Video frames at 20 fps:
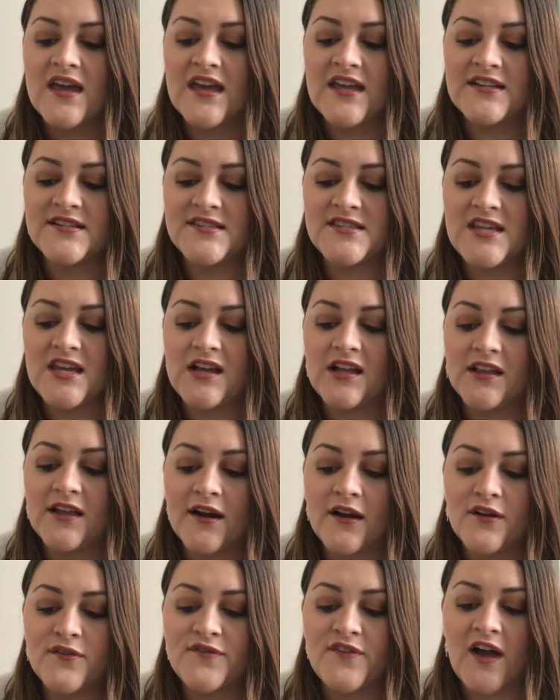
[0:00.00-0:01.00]
It is the
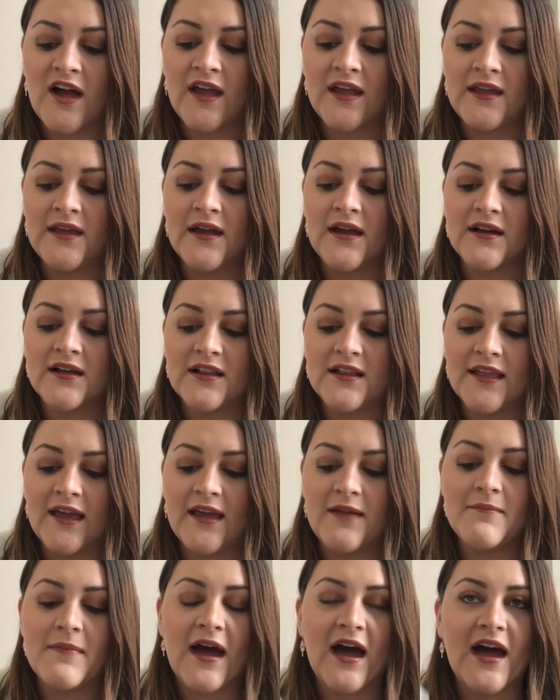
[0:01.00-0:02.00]
Clarifying
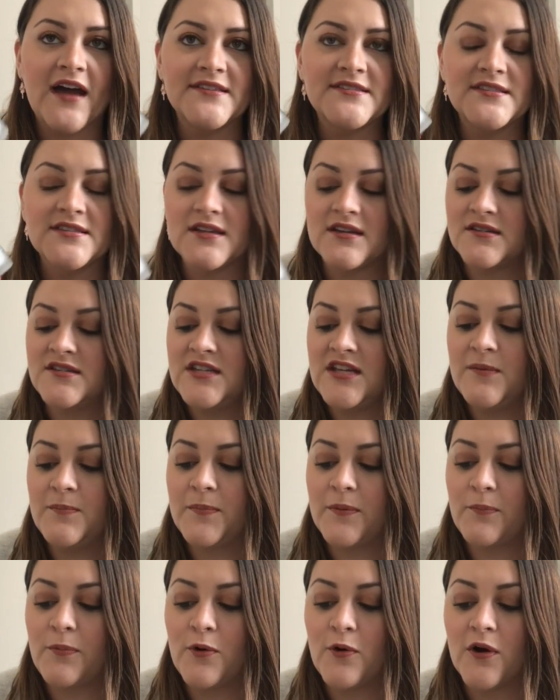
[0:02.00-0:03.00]
Clay Mask
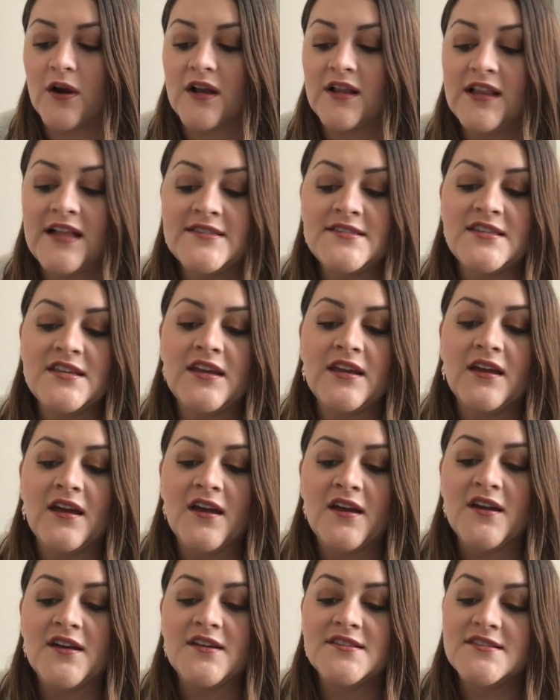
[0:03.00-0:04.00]
Deep Pore Cleansing
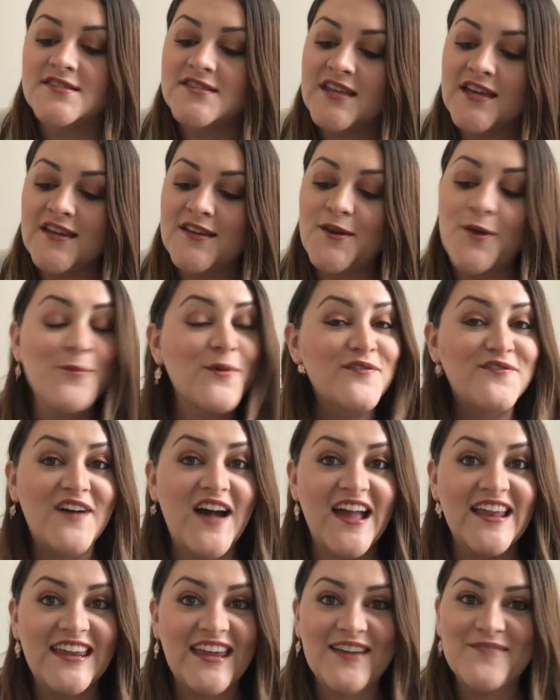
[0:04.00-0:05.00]
Skin
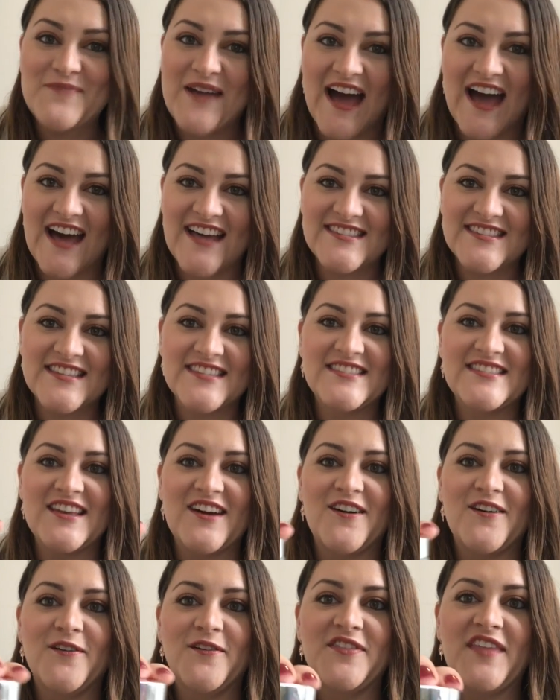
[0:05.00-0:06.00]
Refining Mask.
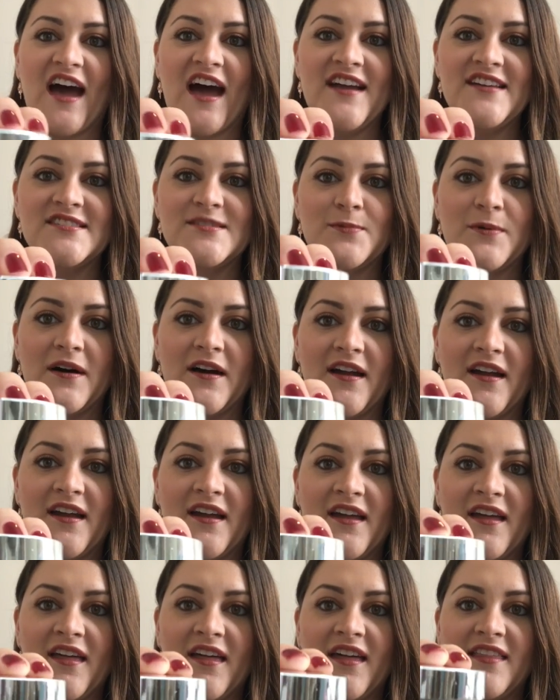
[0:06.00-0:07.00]
So that is what
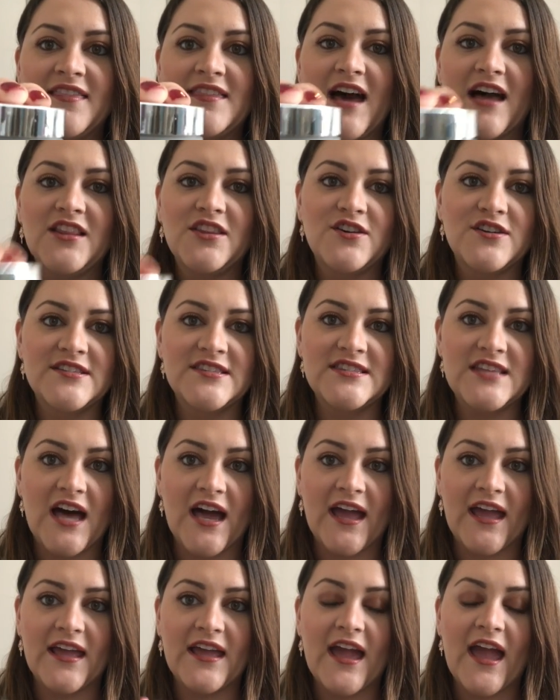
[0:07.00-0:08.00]
that looks
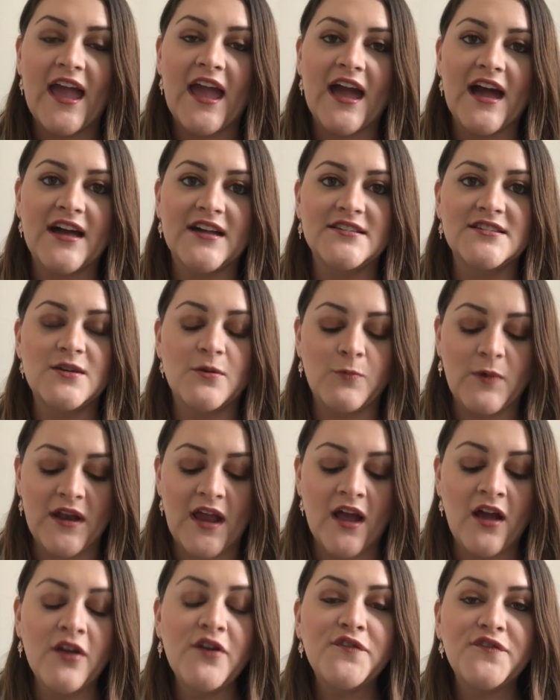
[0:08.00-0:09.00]
like. And
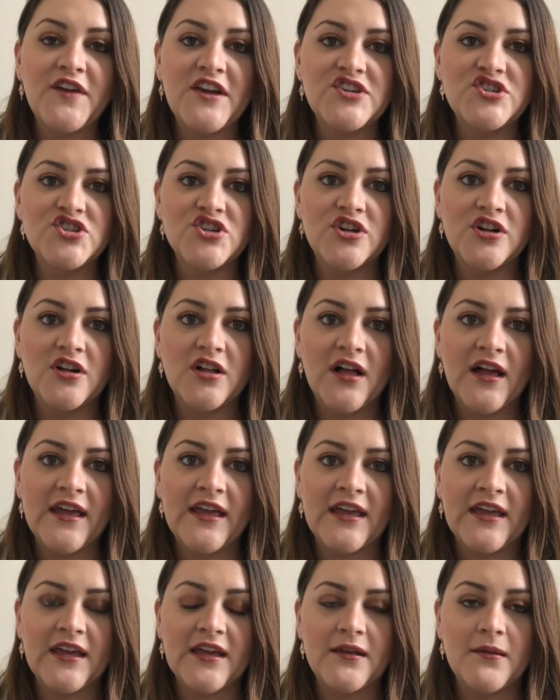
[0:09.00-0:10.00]
when I got a facial
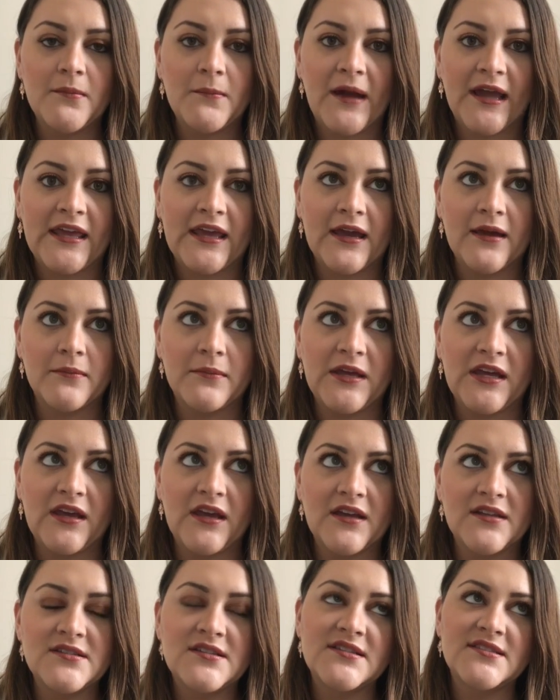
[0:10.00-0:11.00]
in
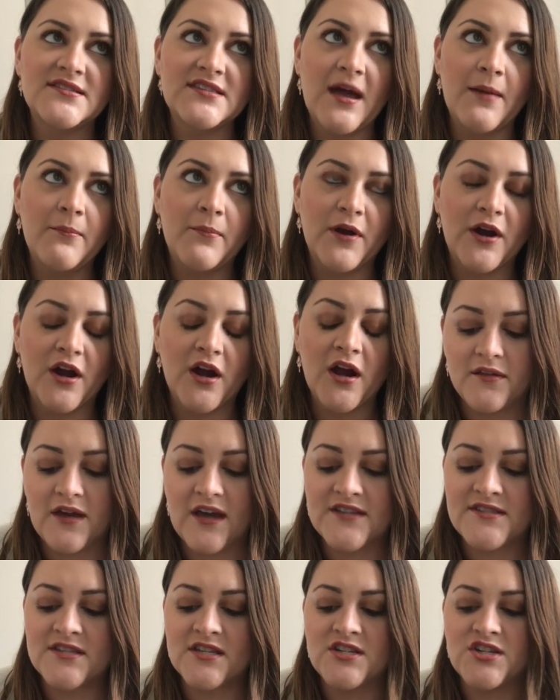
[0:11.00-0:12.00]
Miami in December, the
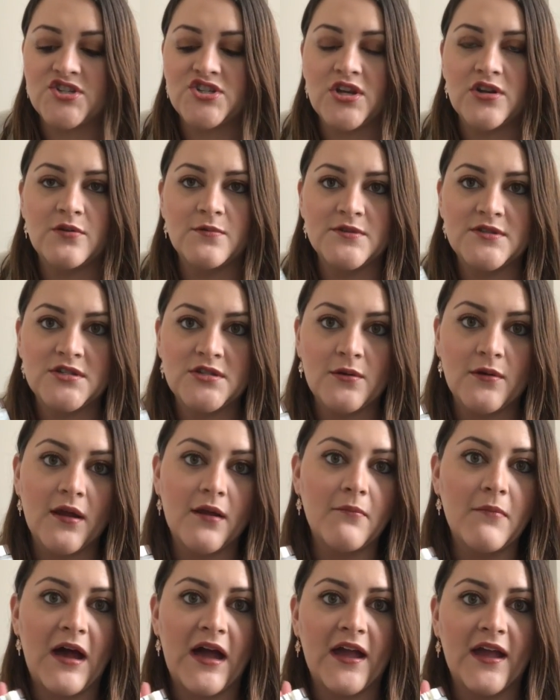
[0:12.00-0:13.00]
esthetician who was
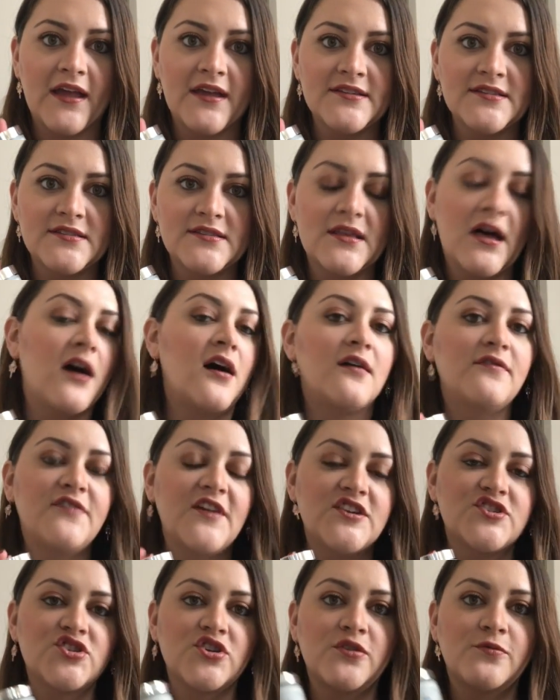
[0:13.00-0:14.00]
doing my uh,
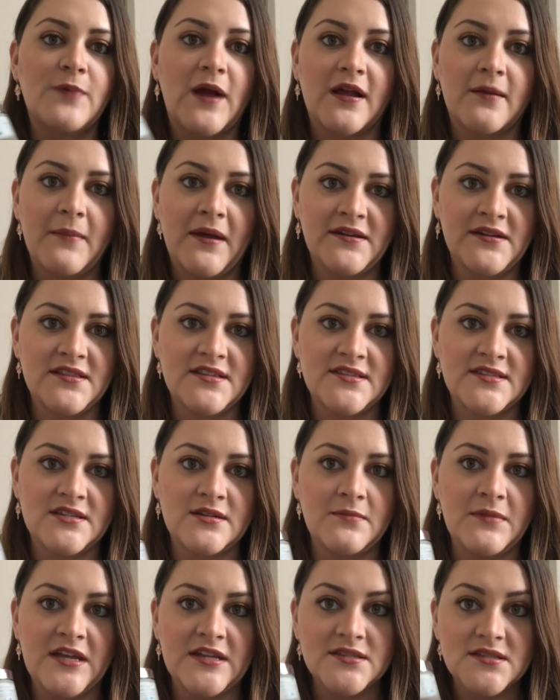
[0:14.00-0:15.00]
facial recommended this
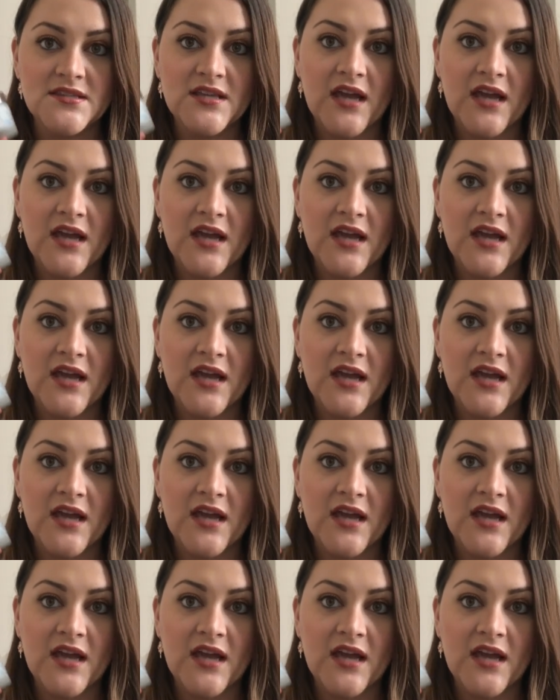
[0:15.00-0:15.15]
to me and